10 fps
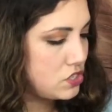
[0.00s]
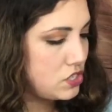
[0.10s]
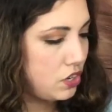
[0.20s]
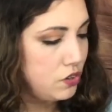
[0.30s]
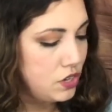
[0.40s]

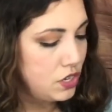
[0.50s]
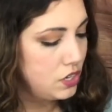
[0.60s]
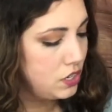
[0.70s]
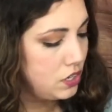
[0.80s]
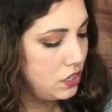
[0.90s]
So
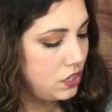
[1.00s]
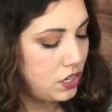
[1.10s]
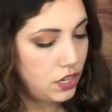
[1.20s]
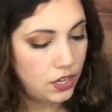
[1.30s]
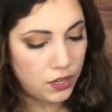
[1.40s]

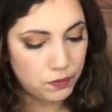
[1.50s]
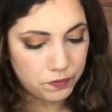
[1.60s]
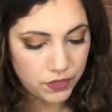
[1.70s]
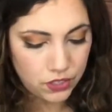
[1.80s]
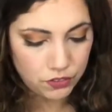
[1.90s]
I
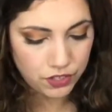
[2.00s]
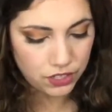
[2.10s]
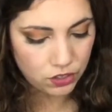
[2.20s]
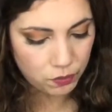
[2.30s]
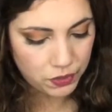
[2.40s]
don't know if I
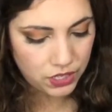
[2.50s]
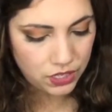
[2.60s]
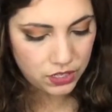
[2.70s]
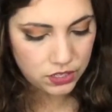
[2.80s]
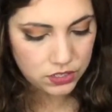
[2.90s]
can open
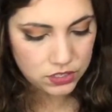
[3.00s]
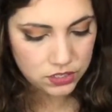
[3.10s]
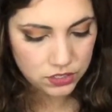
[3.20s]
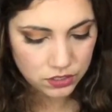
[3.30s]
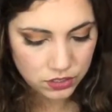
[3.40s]

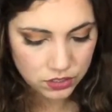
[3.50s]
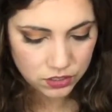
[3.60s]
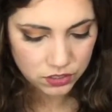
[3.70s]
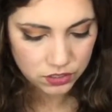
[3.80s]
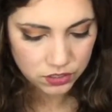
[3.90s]
it.
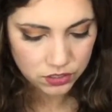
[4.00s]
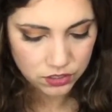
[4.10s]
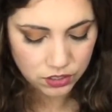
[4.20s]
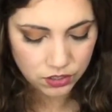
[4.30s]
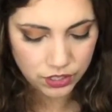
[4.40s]

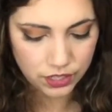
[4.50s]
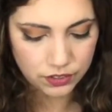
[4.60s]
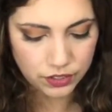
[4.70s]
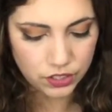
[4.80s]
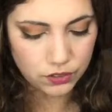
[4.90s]
Oh yeah,
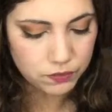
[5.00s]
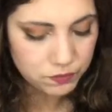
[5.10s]
there you go.